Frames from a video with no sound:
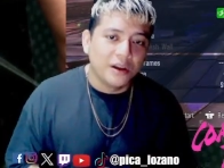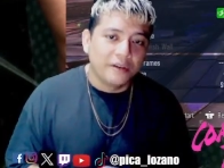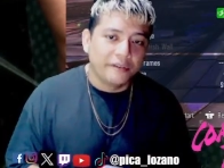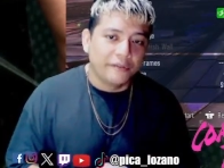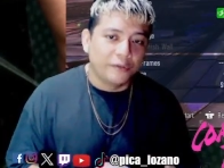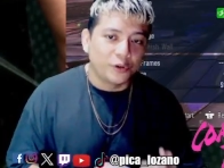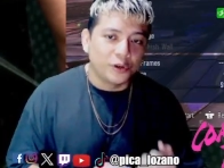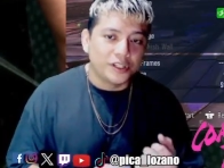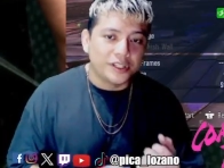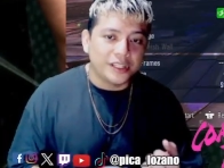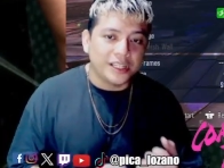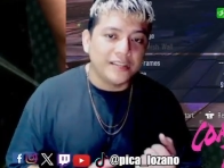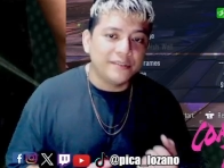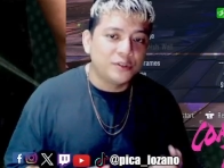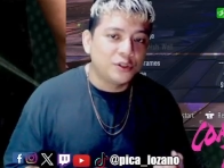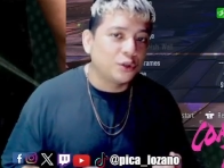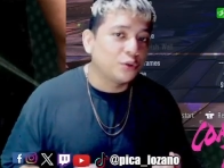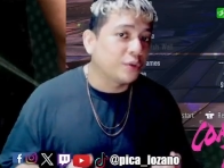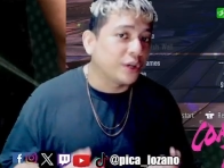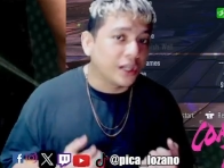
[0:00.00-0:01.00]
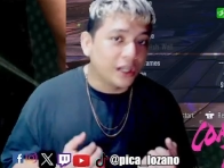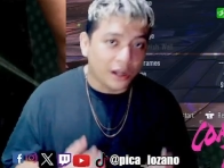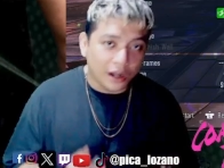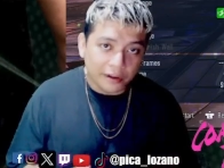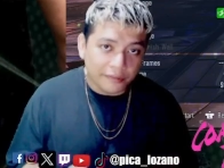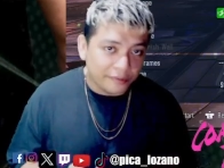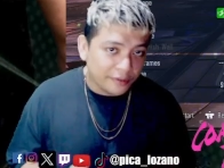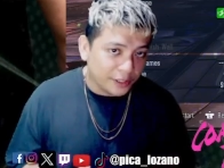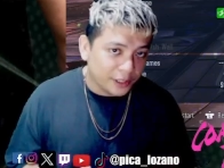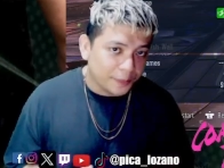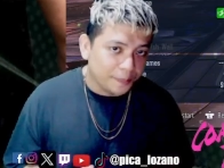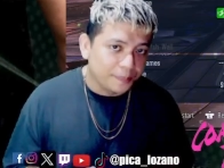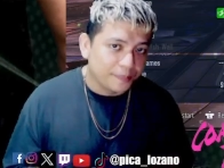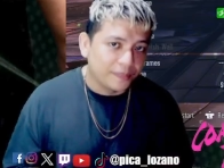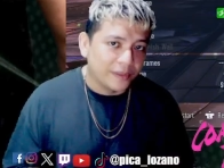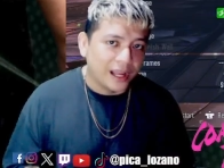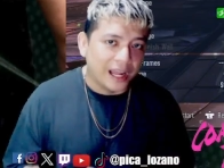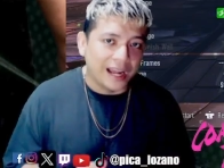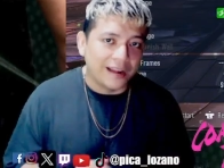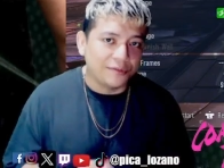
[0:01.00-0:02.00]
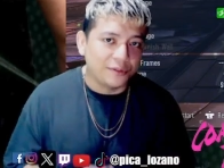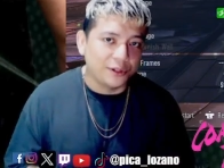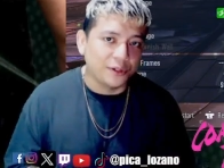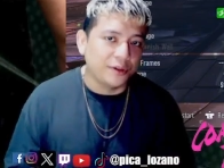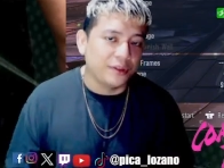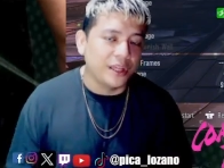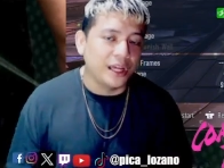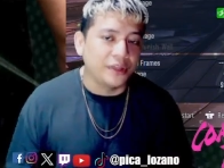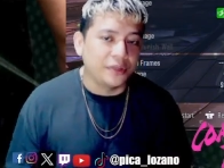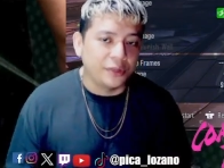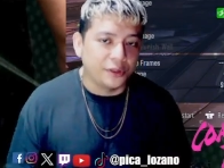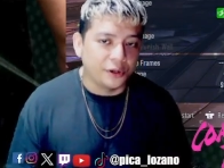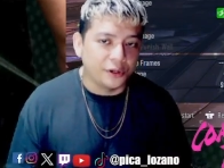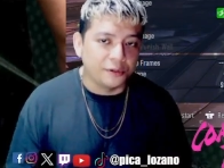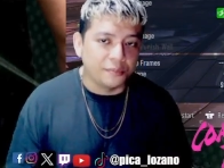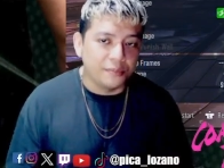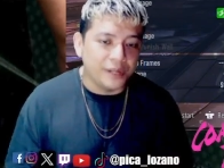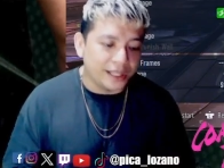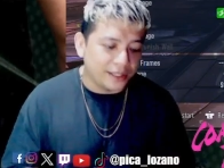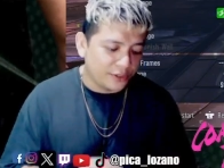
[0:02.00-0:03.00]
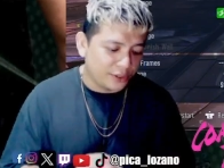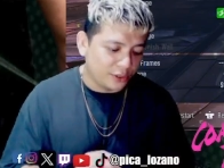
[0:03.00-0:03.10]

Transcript: for Steve to recover after that third beat.